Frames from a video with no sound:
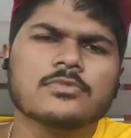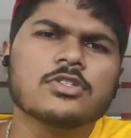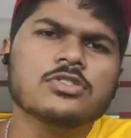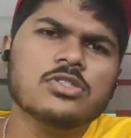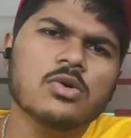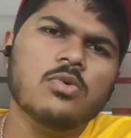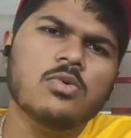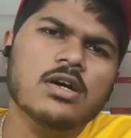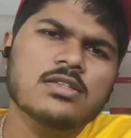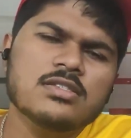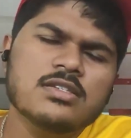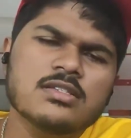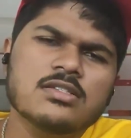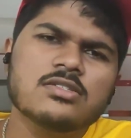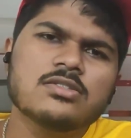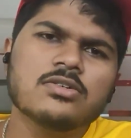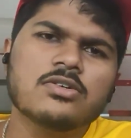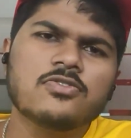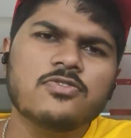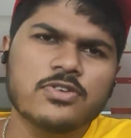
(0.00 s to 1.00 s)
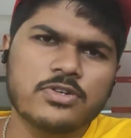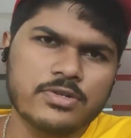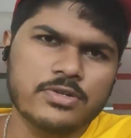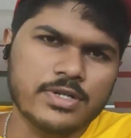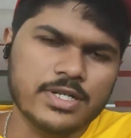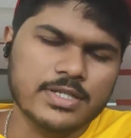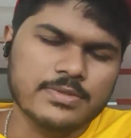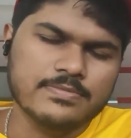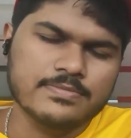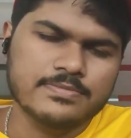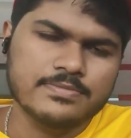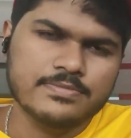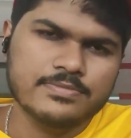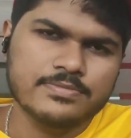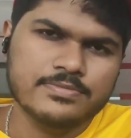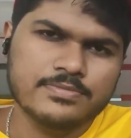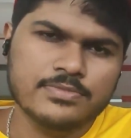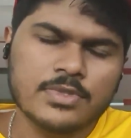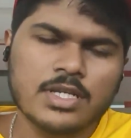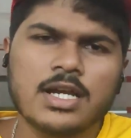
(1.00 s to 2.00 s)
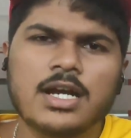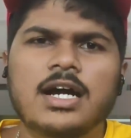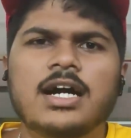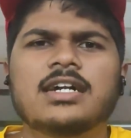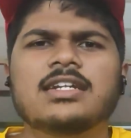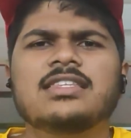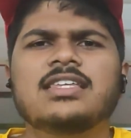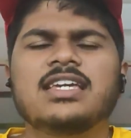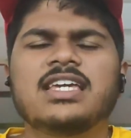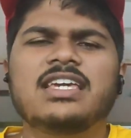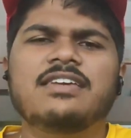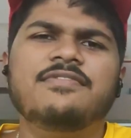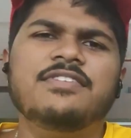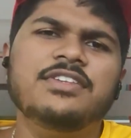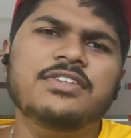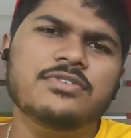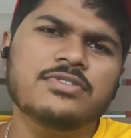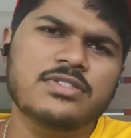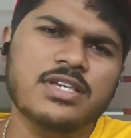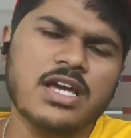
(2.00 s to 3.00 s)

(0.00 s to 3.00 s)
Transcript: So what's in store for today? Under the EV news